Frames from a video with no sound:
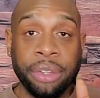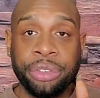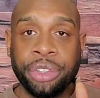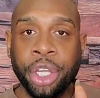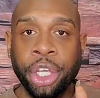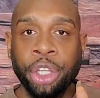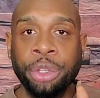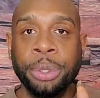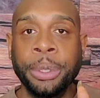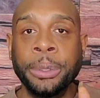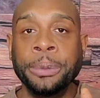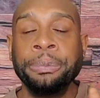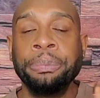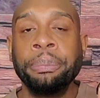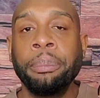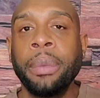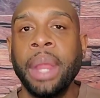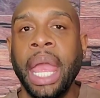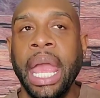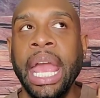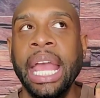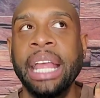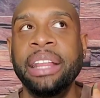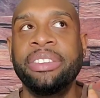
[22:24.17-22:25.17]
Excuse me.
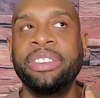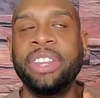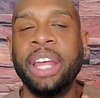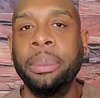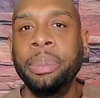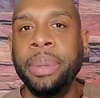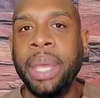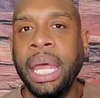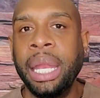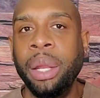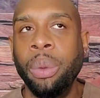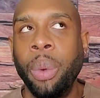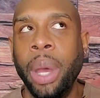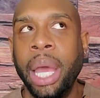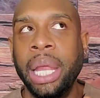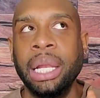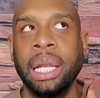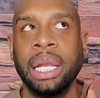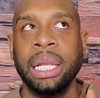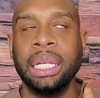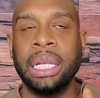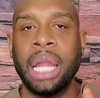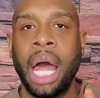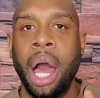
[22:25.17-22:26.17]
In some kind of way,
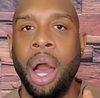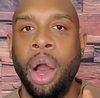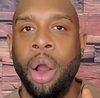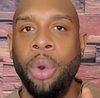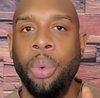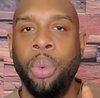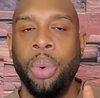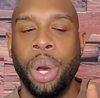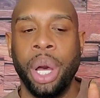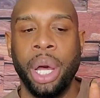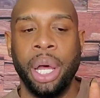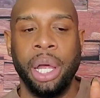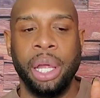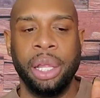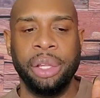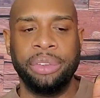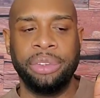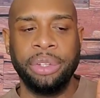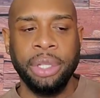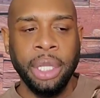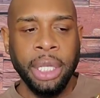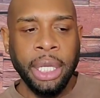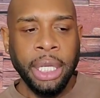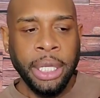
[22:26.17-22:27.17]
the law
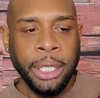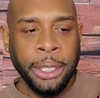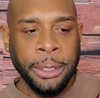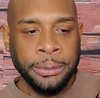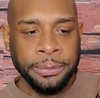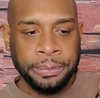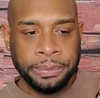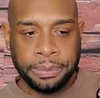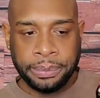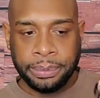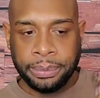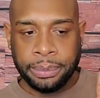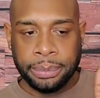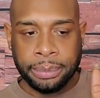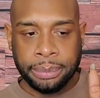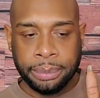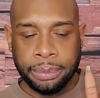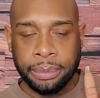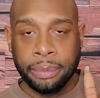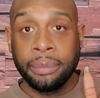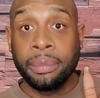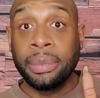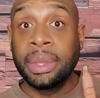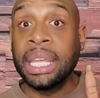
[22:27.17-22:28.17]
was
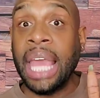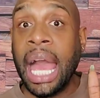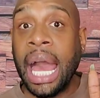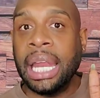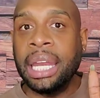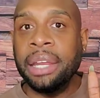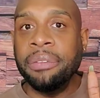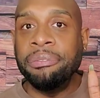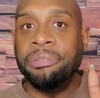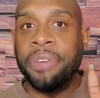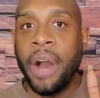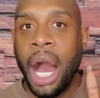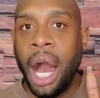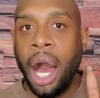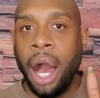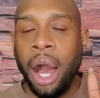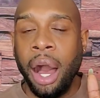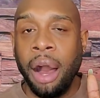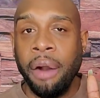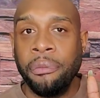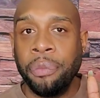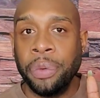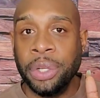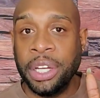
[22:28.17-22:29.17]
got
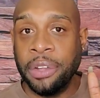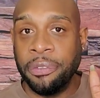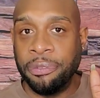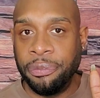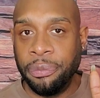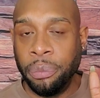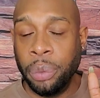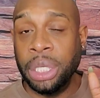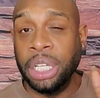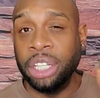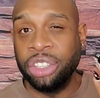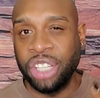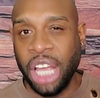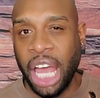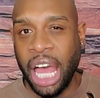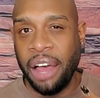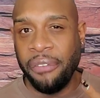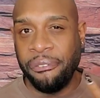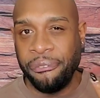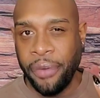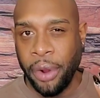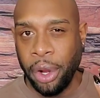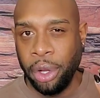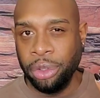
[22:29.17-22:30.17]
involved when the when the
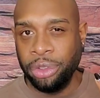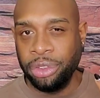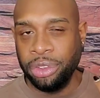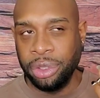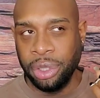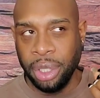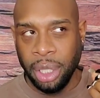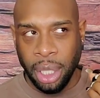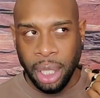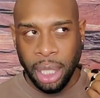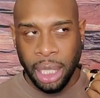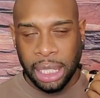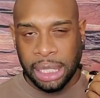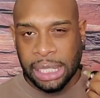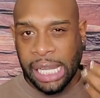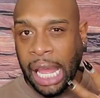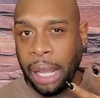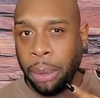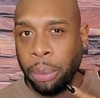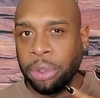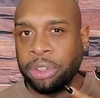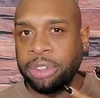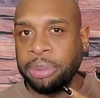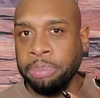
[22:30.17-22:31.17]
child first
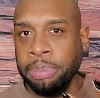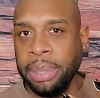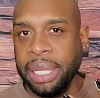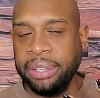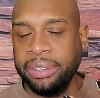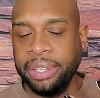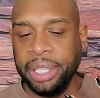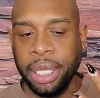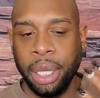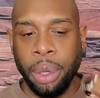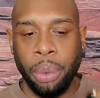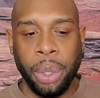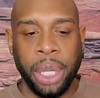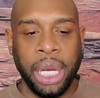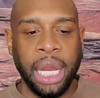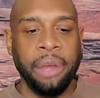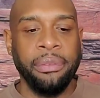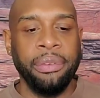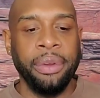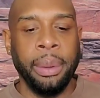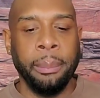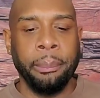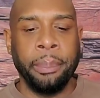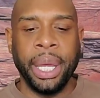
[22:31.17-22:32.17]
like was missing or
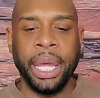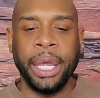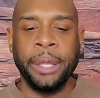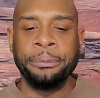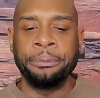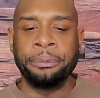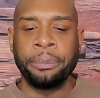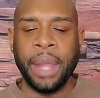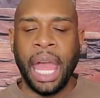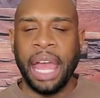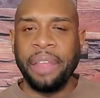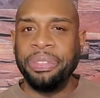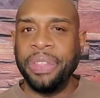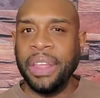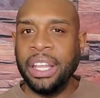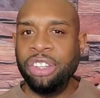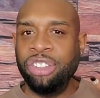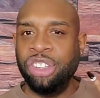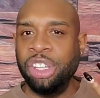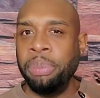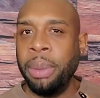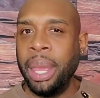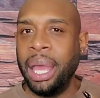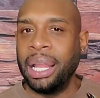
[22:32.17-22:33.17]
whatever, but I
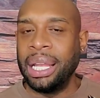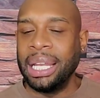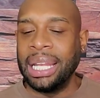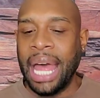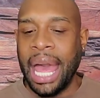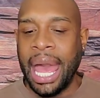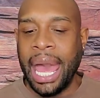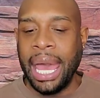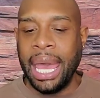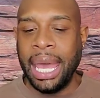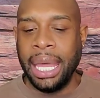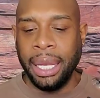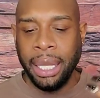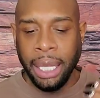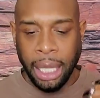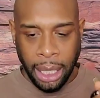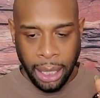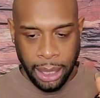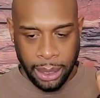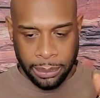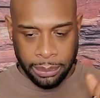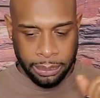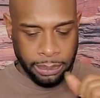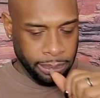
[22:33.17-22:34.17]
think she may have lied.
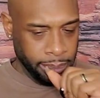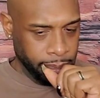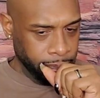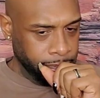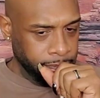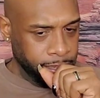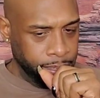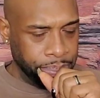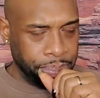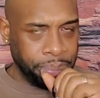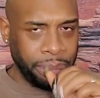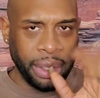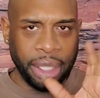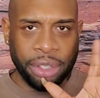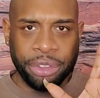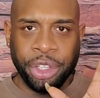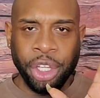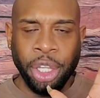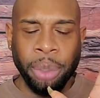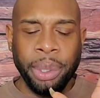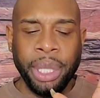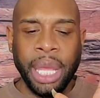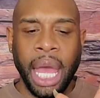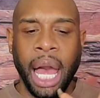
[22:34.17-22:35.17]

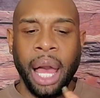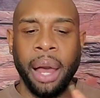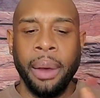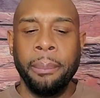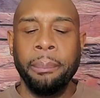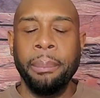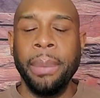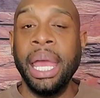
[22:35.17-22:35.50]
Excuse me, y'all.